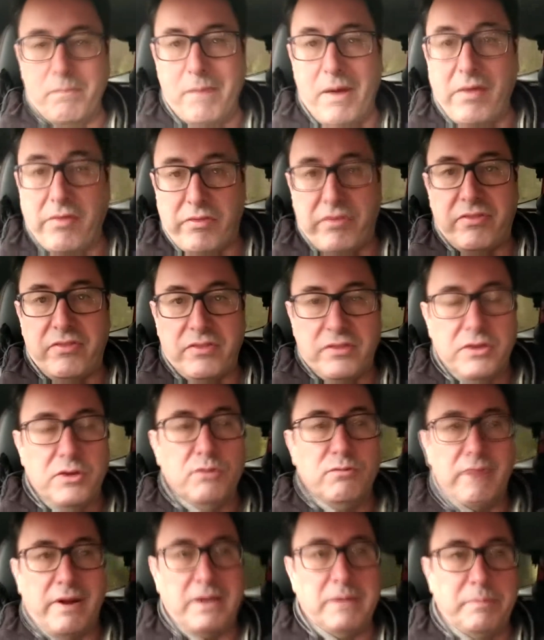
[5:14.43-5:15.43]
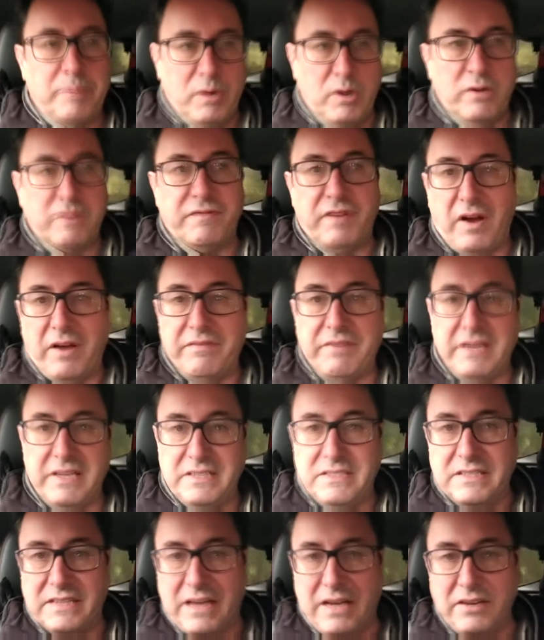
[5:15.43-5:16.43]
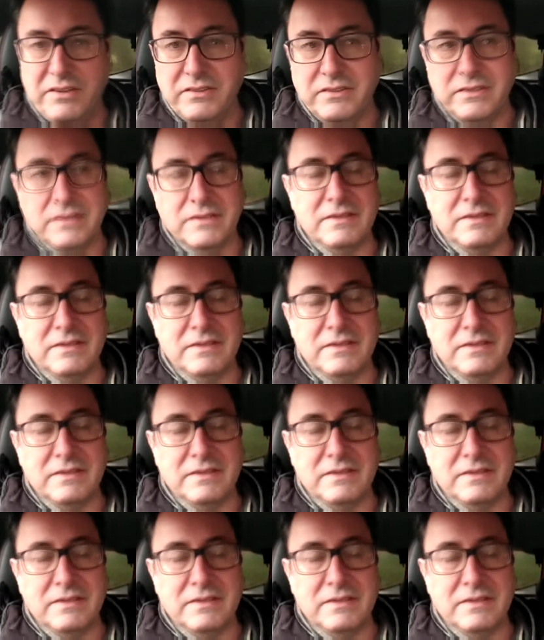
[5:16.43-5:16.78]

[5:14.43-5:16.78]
month you read a book 5 years ago?